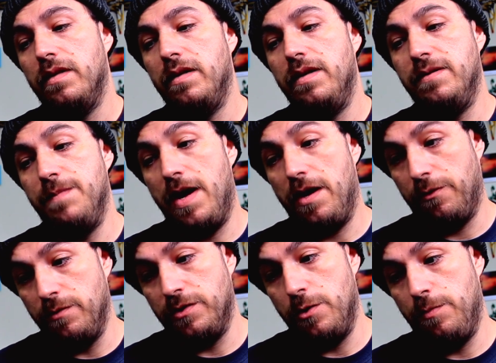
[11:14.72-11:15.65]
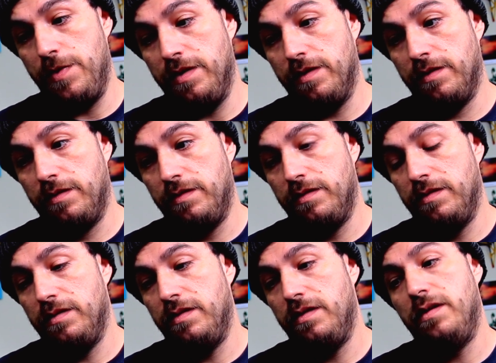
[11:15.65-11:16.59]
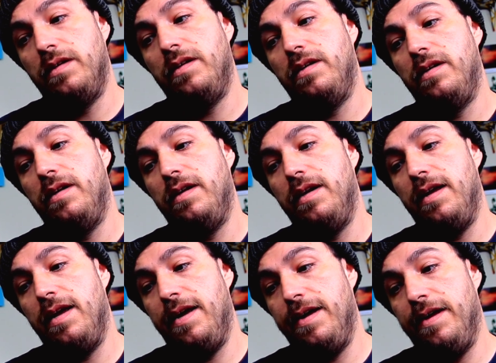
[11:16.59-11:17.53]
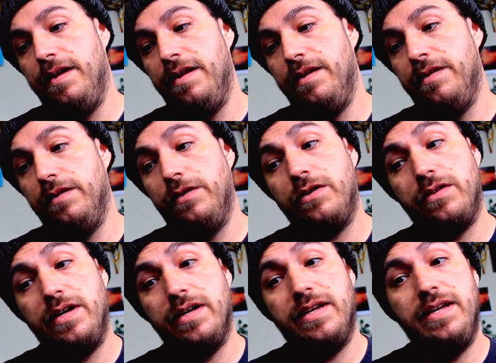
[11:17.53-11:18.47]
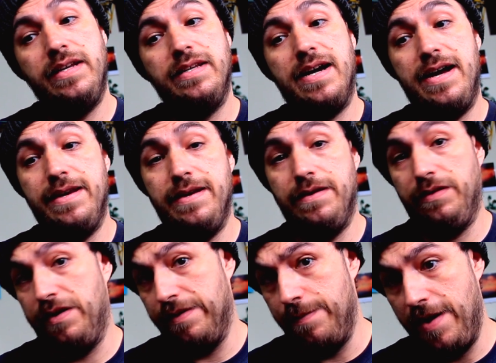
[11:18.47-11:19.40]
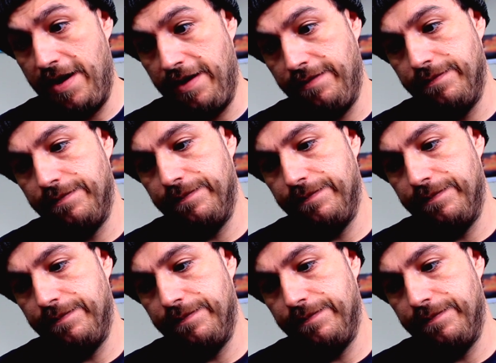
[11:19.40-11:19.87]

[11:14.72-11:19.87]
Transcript: His mouth was open, and it looked like he died in a lot of pain.